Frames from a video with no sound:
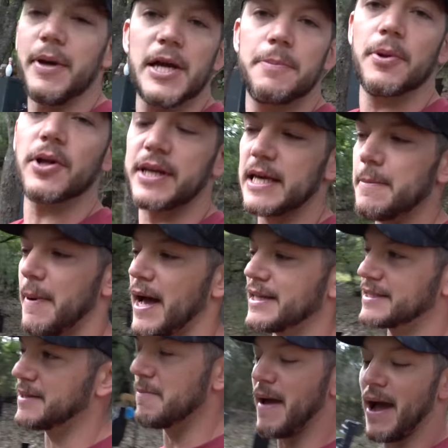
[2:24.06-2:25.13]
People keep
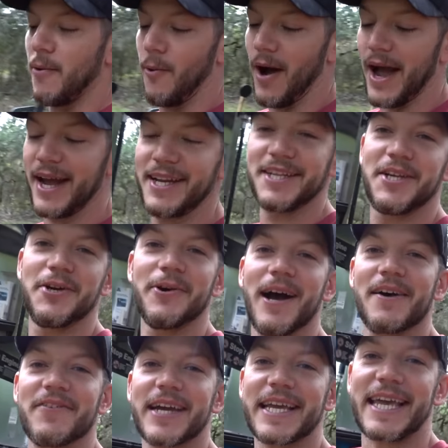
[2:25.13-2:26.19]
asking, Matt, why do you
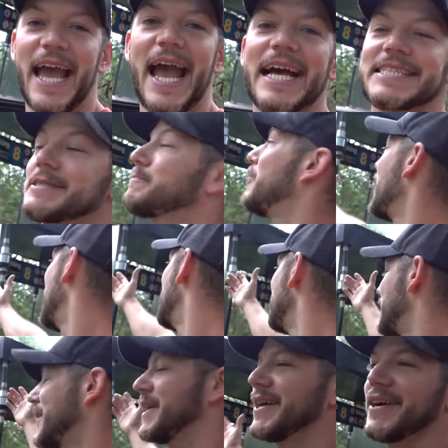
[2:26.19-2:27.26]
have a gas
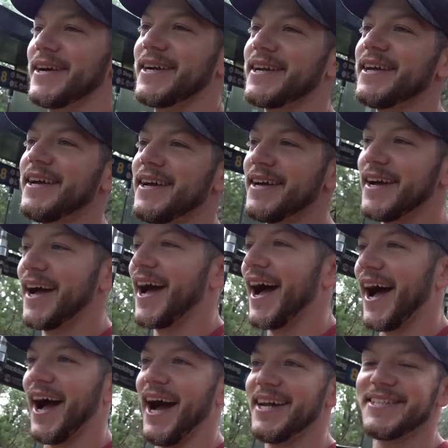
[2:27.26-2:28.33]
pump here? And
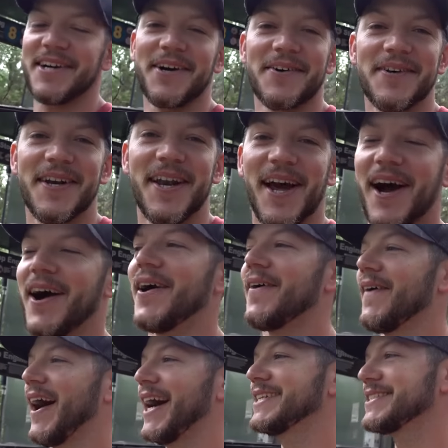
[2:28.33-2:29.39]
I don't
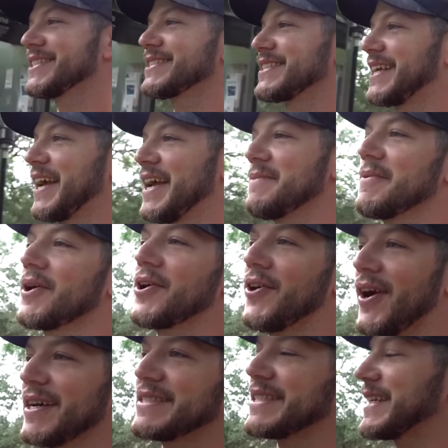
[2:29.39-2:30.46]
know. I just came
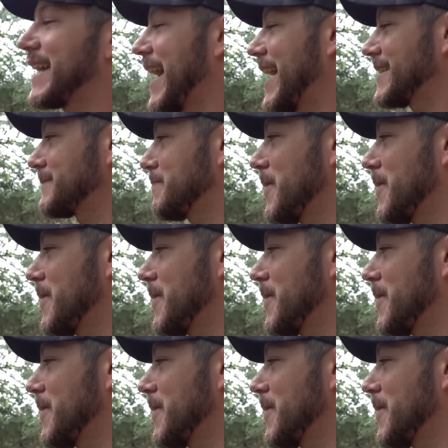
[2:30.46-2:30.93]
across a gas